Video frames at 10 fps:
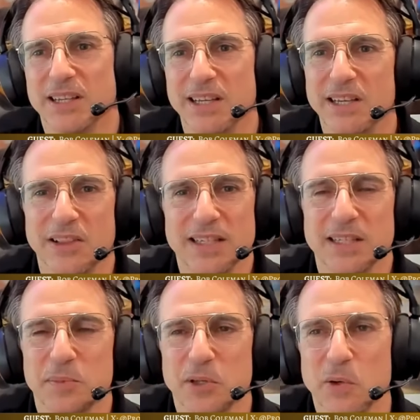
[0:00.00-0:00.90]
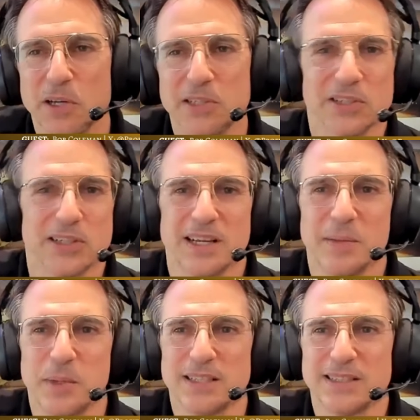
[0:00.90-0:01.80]
let them go under.
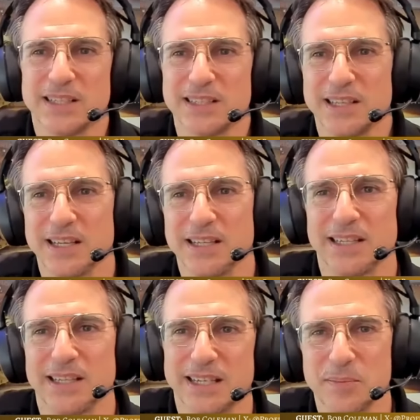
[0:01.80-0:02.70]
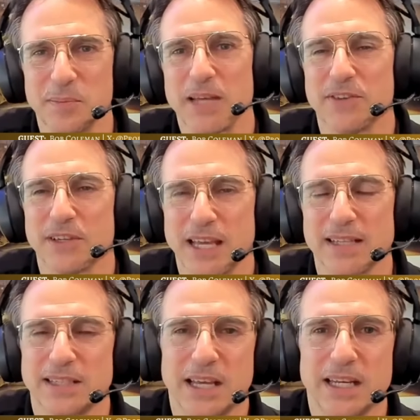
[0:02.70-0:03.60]
I mean, it can have a
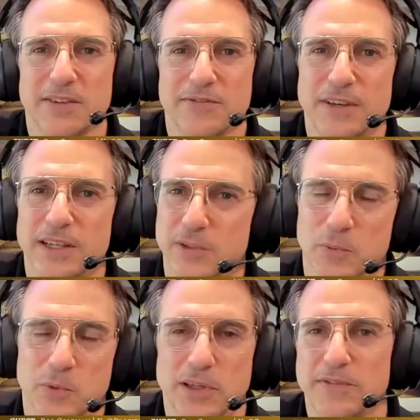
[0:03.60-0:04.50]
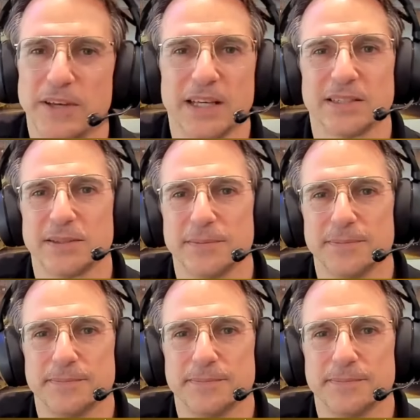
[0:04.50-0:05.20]
cascading effect really fast.